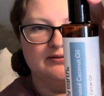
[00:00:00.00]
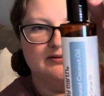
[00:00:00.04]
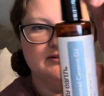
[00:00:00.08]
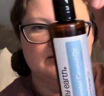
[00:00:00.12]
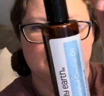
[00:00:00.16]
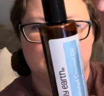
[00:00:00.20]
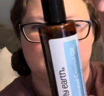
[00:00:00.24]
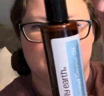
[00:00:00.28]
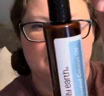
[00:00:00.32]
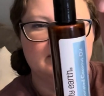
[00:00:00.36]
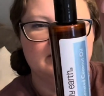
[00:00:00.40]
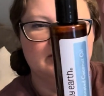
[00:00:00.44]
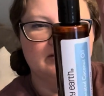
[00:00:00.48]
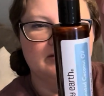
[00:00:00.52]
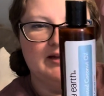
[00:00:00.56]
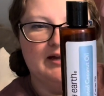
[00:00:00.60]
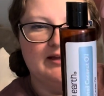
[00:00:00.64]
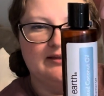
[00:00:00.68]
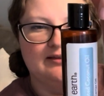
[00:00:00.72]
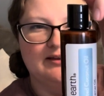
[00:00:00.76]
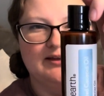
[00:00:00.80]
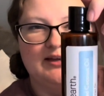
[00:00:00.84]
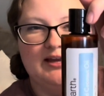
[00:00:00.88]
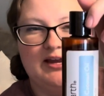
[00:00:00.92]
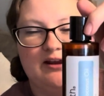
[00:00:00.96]
So these are like
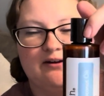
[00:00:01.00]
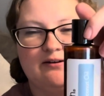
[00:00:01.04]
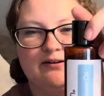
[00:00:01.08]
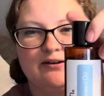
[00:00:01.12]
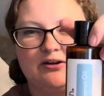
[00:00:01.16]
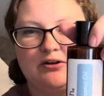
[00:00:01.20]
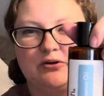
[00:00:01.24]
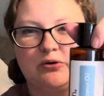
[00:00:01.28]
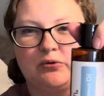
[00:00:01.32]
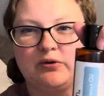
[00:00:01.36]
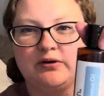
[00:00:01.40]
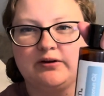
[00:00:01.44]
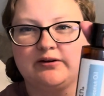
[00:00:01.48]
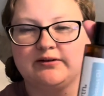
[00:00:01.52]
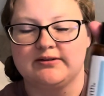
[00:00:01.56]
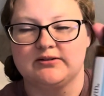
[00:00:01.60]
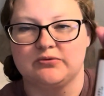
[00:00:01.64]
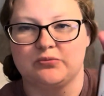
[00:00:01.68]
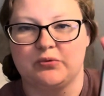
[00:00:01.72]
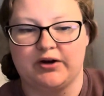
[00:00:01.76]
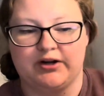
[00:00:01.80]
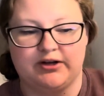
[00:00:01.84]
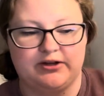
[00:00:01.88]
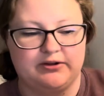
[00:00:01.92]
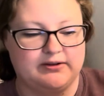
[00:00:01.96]
the carrier oils
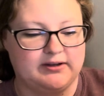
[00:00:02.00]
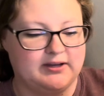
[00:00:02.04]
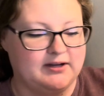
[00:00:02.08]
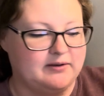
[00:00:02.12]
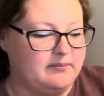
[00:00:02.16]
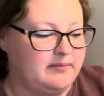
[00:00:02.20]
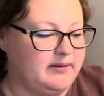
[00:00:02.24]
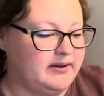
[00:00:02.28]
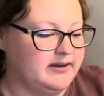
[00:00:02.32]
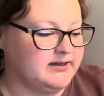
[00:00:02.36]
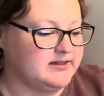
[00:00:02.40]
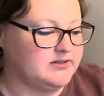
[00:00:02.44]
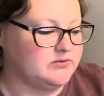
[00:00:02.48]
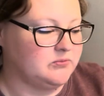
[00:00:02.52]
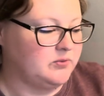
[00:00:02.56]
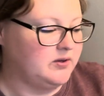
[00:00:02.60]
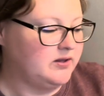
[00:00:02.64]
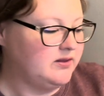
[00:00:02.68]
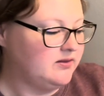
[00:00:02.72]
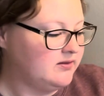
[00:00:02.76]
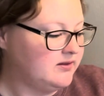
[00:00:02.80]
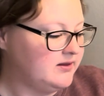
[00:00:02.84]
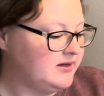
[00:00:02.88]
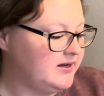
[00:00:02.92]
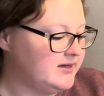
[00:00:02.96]
where you can mix
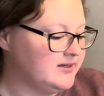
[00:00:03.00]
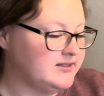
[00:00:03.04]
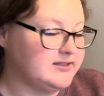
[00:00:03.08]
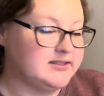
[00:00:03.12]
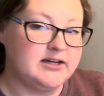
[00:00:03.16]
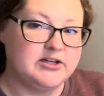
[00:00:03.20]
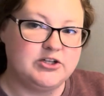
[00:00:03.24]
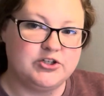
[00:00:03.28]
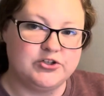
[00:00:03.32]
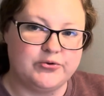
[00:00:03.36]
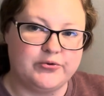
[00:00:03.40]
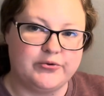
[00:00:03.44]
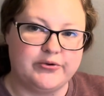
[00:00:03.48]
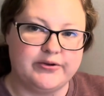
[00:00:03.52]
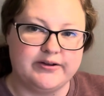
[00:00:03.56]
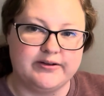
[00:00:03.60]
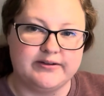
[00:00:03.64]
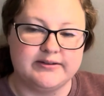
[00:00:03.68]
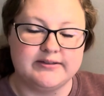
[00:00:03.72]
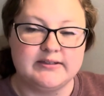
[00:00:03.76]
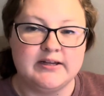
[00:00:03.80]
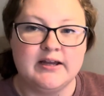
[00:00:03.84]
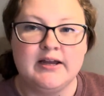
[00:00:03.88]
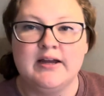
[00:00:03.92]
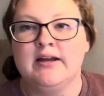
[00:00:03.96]
with the essential
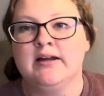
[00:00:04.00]
oils